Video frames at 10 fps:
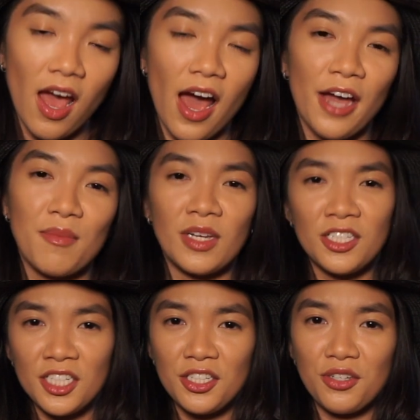I
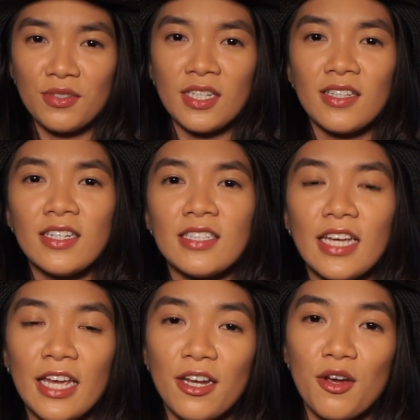mentioned using this
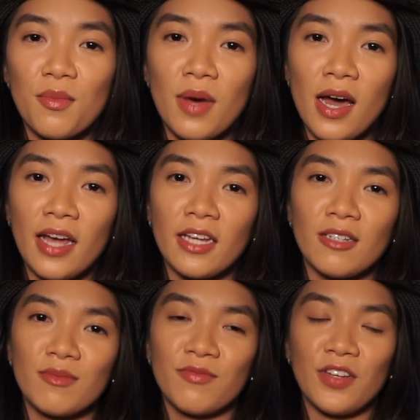in my
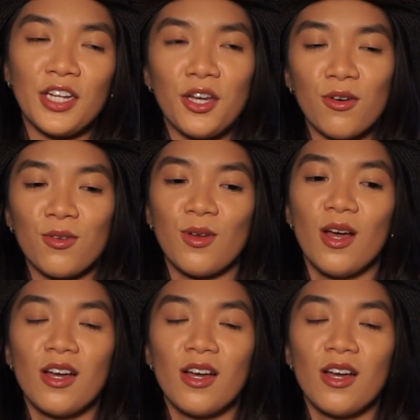video